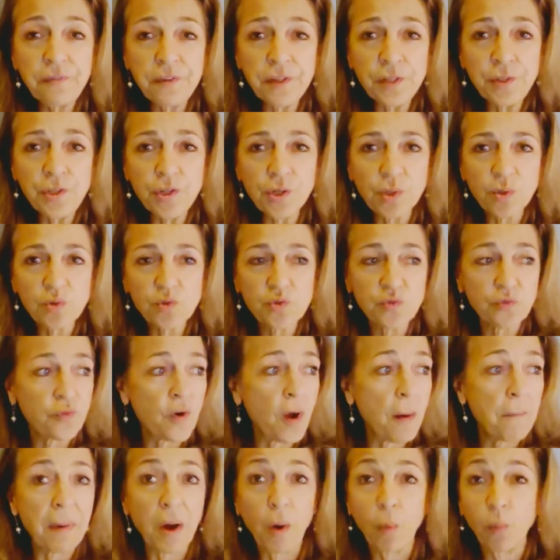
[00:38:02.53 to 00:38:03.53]
videos
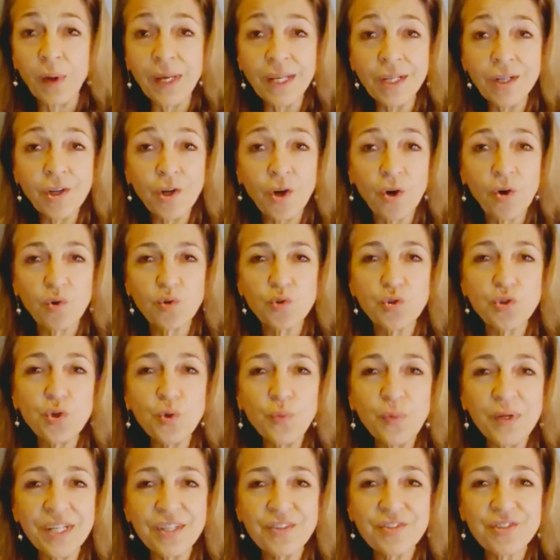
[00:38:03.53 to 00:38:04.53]
from a week ago,
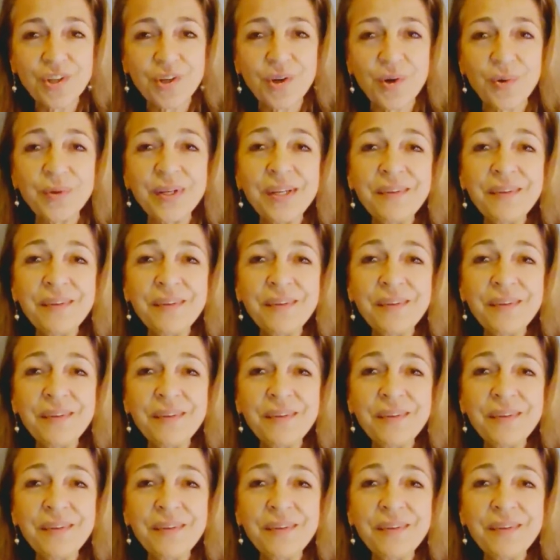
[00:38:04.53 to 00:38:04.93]
2 weeks ago,